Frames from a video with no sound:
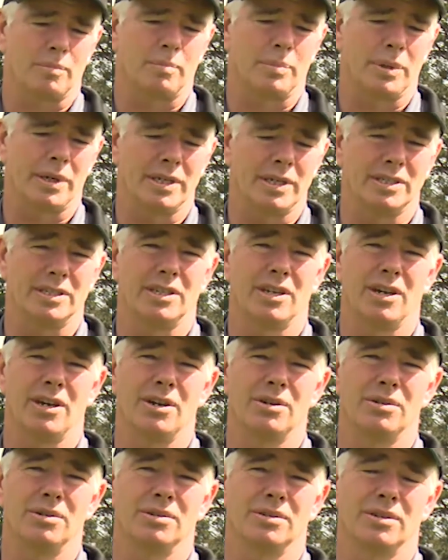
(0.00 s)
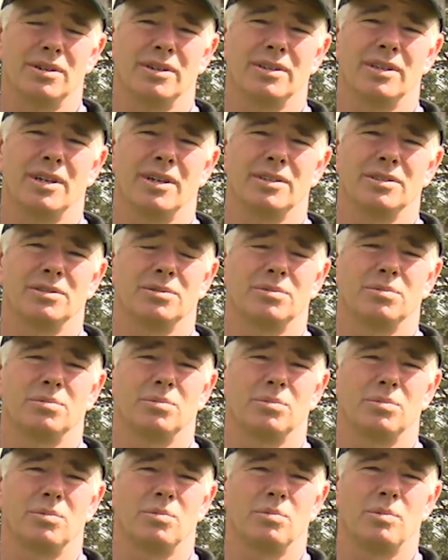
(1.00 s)
PTO, I noticed
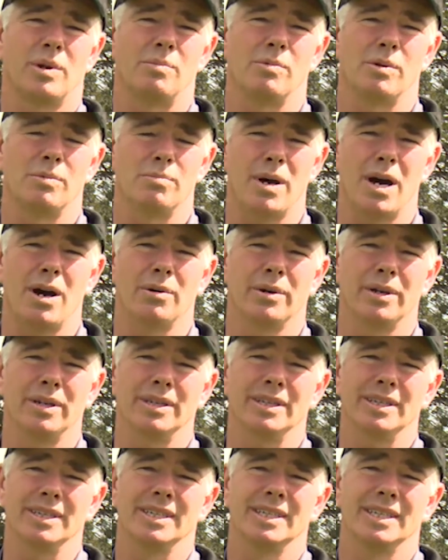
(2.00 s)
when we're mowing,